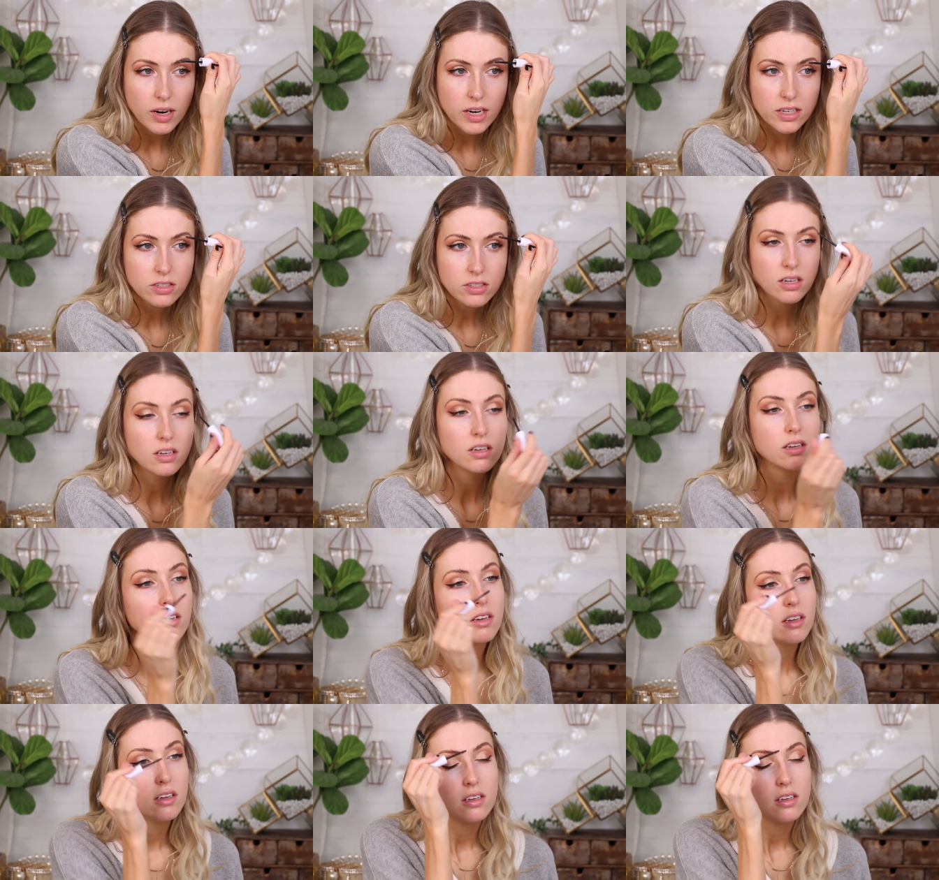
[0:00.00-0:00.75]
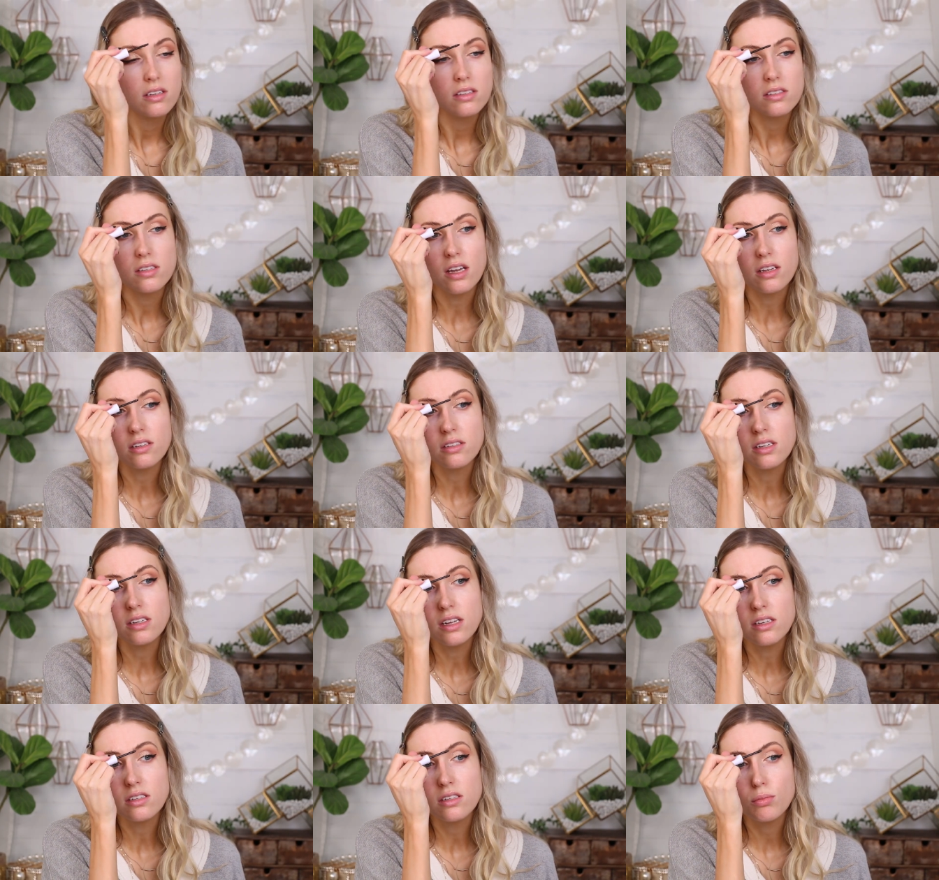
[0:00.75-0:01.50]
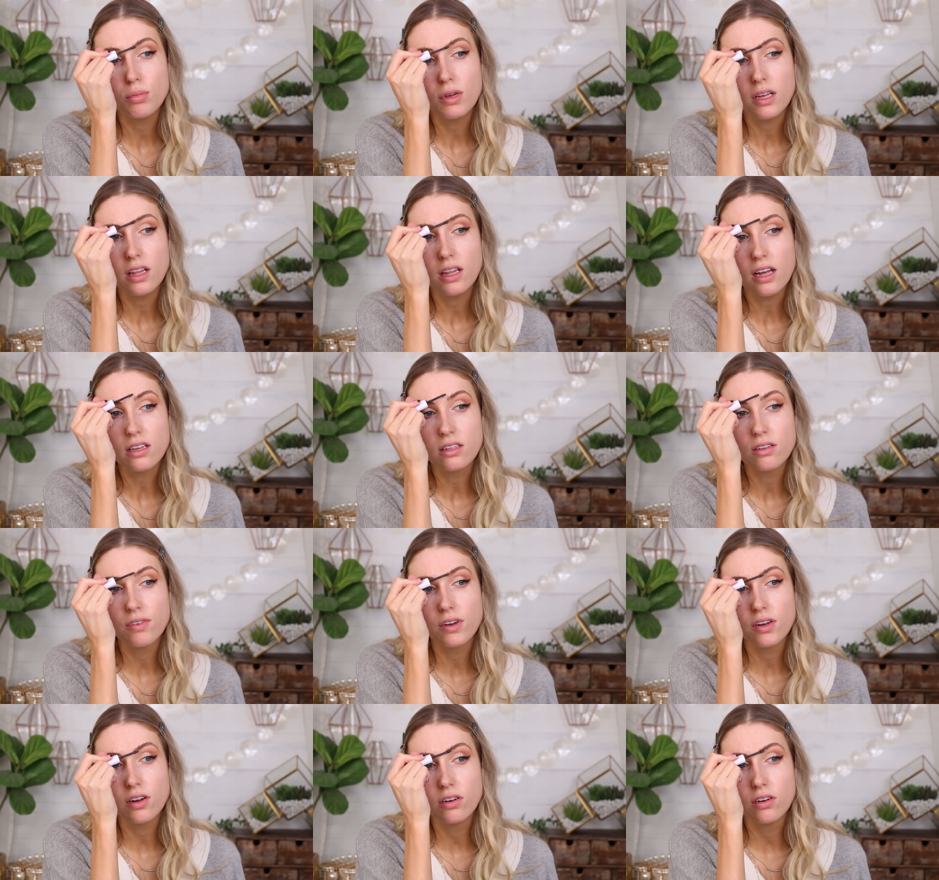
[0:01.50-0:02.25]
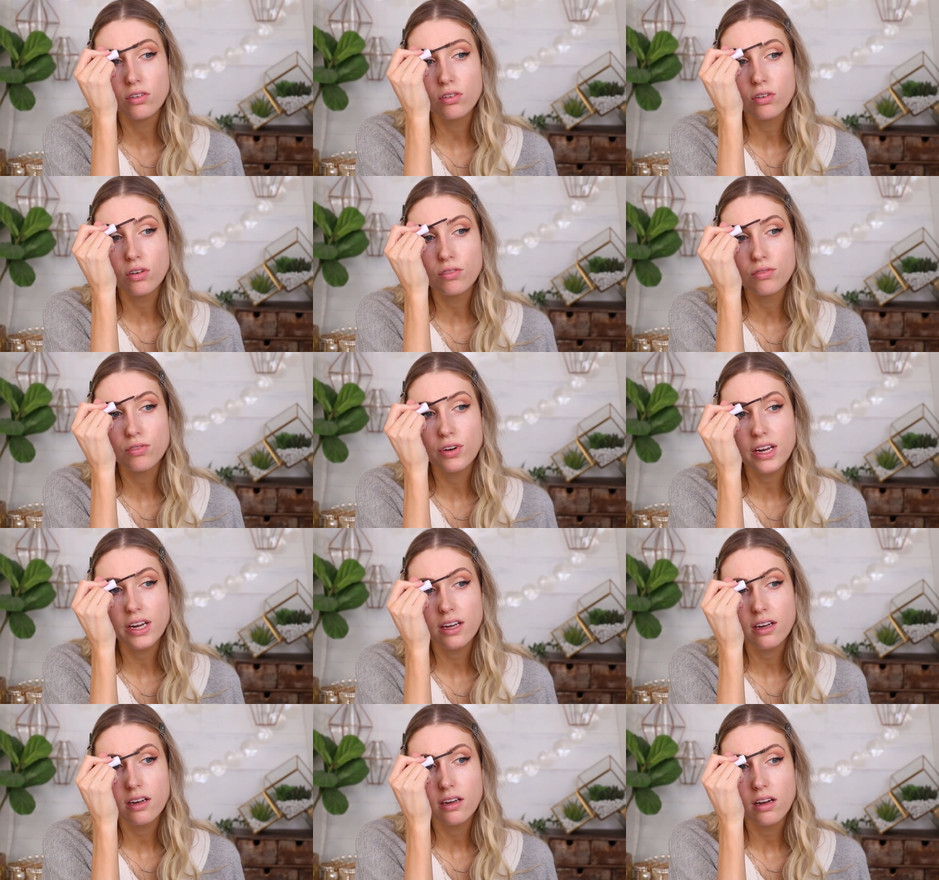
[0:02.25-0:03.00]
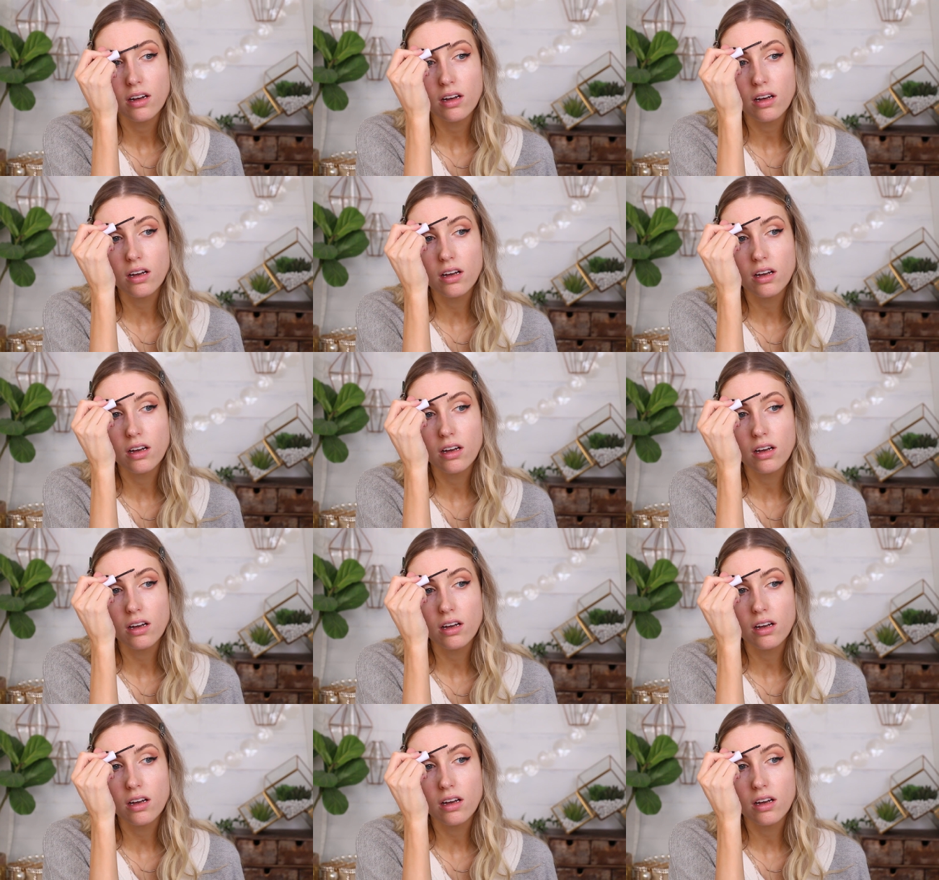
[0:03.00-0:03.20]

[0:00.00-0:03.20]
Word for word: Rachel says needs to be less of a control freak.